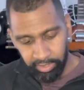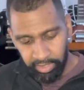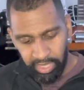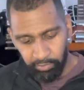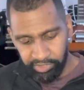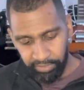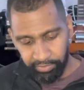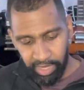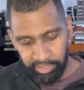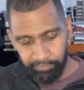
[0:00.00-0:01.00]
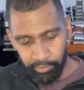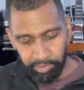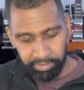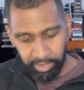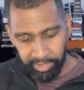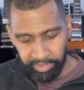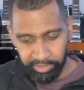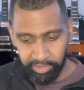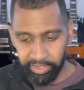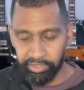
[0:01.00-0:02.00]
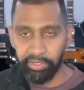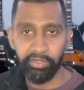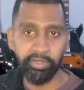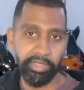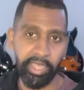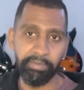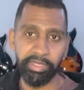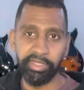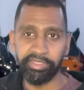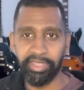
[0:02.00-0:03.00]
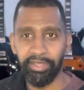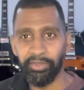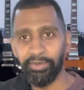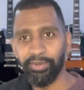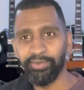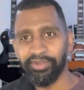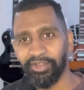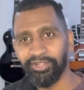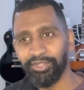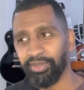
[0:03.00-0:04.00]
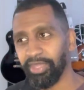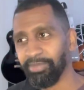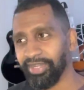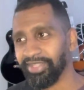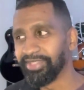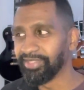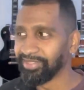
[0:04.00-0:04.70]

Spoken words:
and whichever octave you want to play, you get the ambulance sound, the old cartoon ambulance.